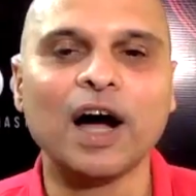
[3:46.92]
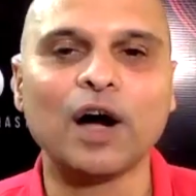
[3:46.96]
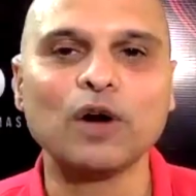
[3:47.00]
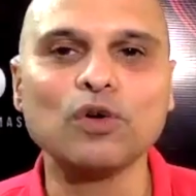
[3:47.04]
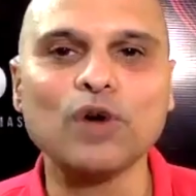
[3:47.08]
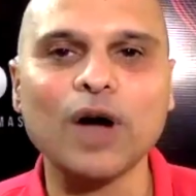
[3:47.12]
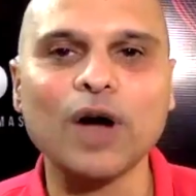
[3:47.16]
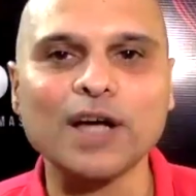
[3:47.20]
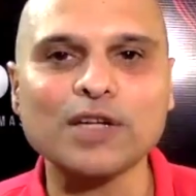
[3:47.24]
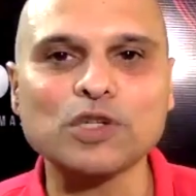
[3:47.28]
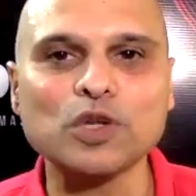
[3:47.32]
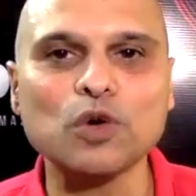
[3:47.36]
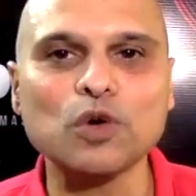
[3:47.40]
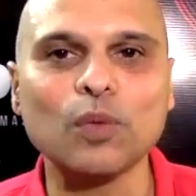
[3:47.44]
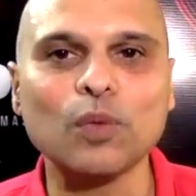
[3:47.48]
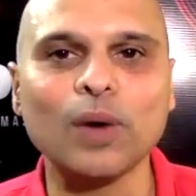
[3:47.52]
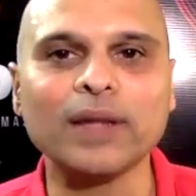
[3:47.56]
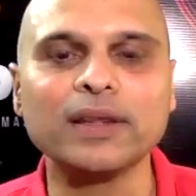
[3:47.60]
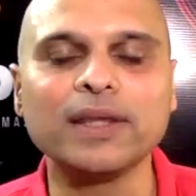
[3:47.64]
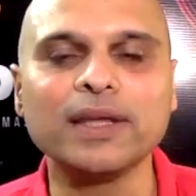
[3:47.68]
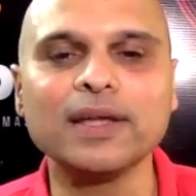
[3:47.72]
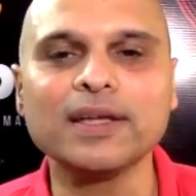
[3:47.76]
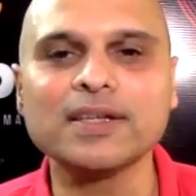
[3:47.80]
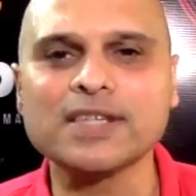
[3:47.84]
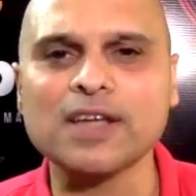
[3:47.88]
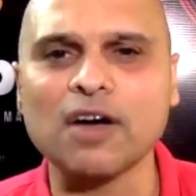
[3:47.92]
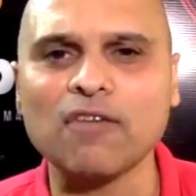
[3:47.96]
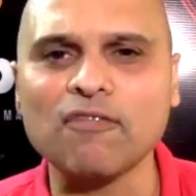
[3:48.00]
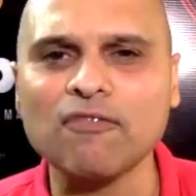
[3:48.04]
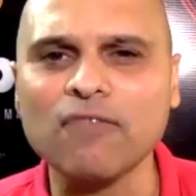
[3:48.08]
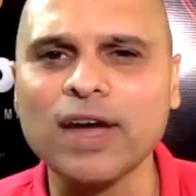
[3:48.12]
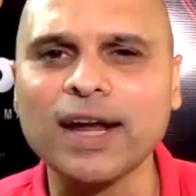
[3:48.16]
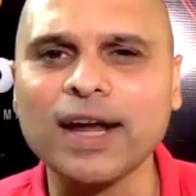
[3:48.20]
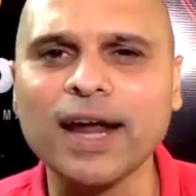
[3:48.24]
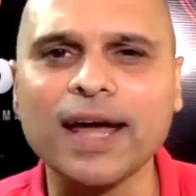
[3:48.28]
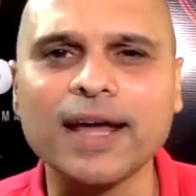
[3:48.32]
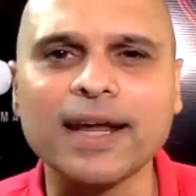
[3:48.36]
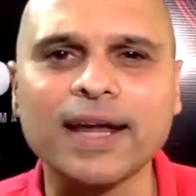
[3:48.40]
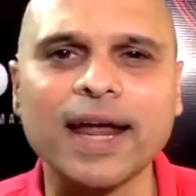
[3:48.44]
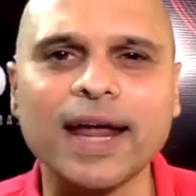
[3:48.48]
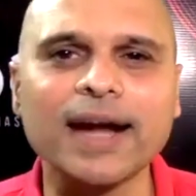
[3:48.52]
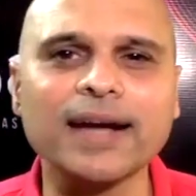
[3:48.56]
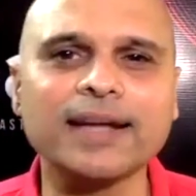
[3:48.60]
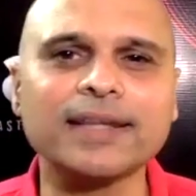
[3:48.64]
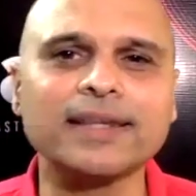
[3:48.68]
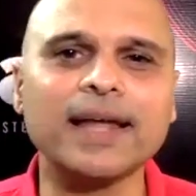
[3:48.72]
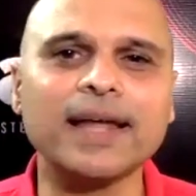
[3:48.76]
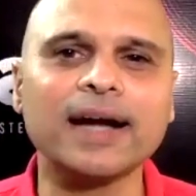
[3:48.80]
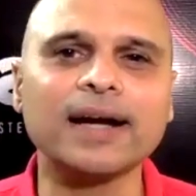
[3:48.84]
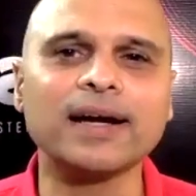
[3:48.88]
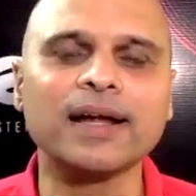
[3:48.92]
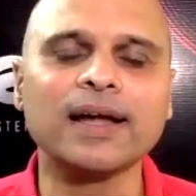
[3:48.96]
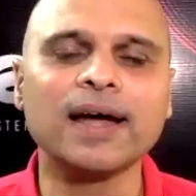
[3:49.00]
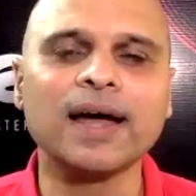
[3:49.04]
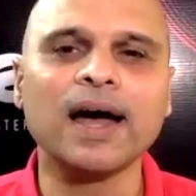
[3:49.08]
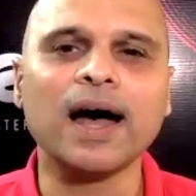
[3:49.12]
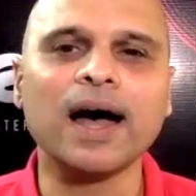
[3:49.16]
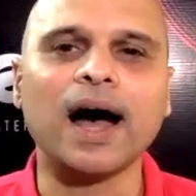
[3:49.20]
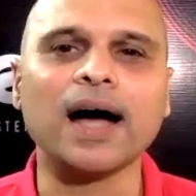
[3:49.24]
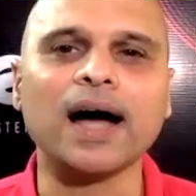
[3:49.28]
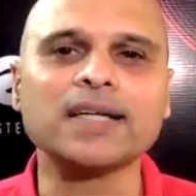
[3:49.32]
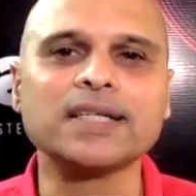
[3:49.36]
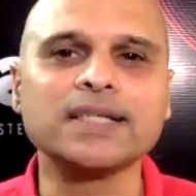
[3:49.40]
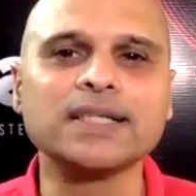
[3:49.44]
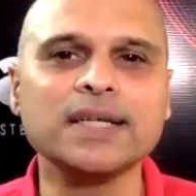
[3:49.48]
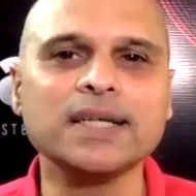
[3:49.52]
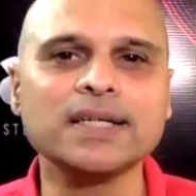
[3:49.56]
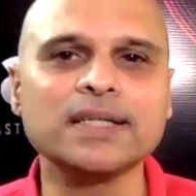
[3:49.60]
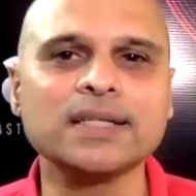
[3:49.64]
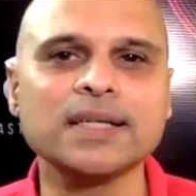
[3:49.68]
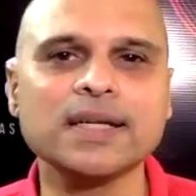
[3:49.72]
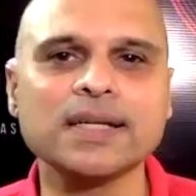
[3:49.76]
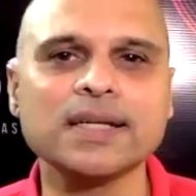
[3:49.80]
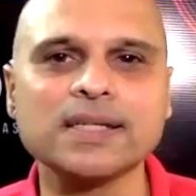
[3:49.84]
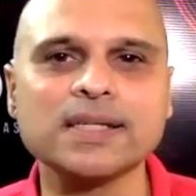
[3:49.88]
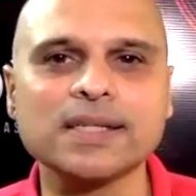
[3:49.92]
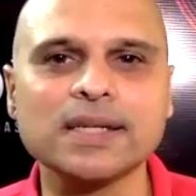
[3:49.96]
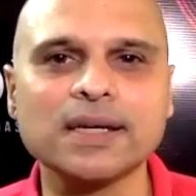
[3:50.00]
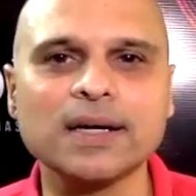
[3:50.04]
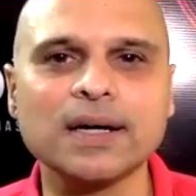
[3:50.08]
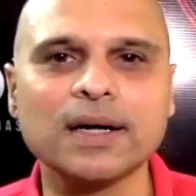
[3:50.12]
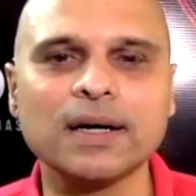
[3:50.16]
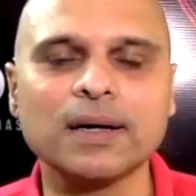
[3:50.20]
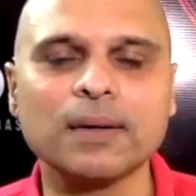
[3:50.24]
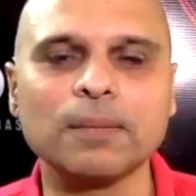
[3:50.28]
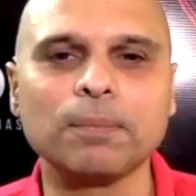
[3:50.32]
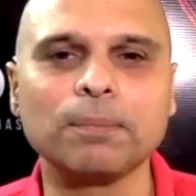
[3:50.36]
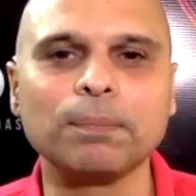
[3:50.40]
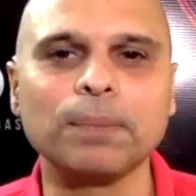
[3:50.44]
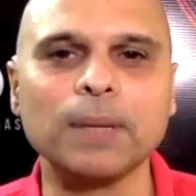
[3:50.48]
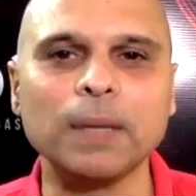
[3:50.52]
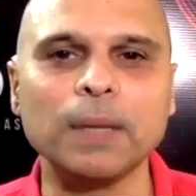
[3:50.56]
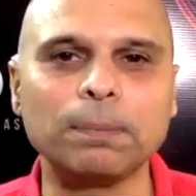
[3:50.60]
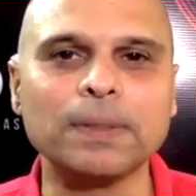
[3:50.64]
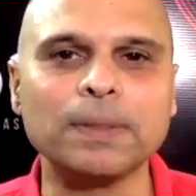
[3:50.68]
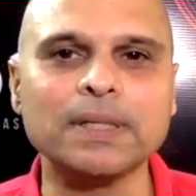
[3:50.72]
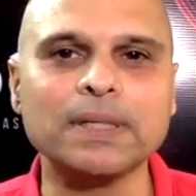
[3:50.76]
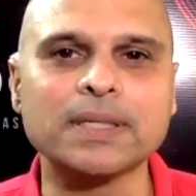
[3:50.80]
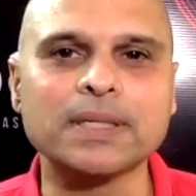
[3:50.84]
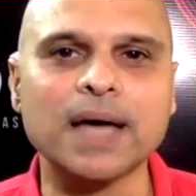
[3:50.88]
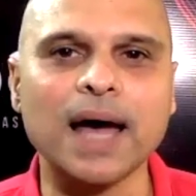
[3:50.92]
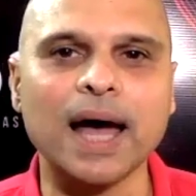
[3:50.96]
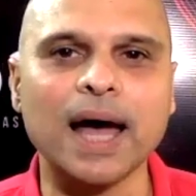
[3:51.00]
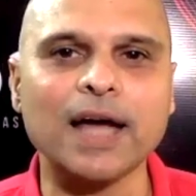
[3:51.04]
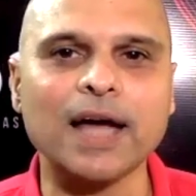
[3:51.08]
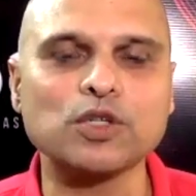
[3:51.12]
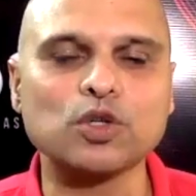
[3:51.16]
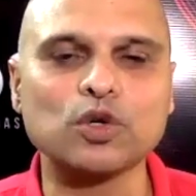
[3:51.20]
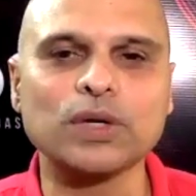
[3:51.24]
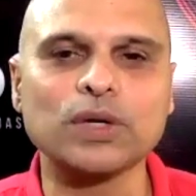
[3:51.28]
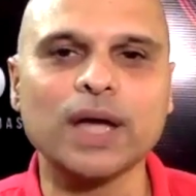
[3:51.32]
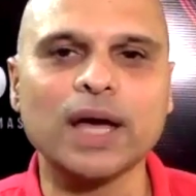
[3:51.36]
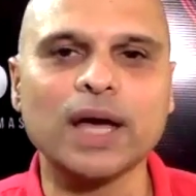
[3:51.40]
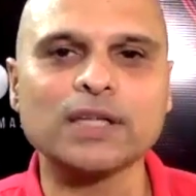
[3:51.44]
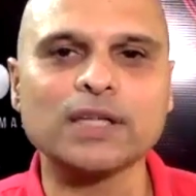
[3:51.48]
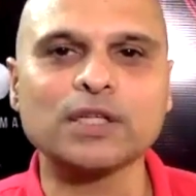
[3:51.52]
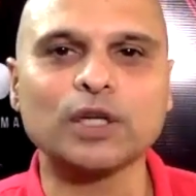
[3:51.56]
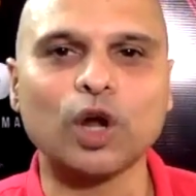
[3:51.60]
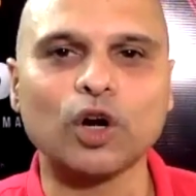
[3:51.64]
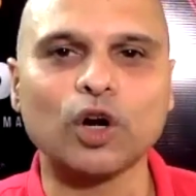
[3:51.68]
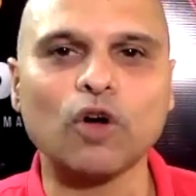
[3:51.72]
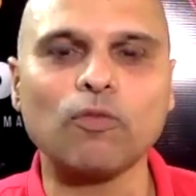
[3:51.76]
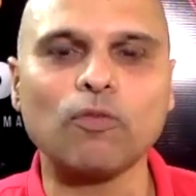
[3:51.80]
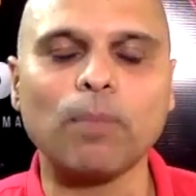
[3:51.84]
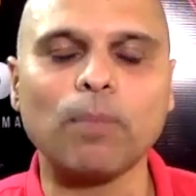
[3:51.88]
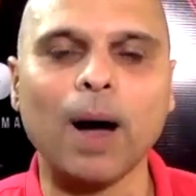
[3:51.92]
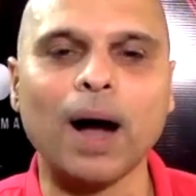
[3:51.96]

I want to ask you one thing. Somewhere I read that Ashish is a people's guy, so he has a lot of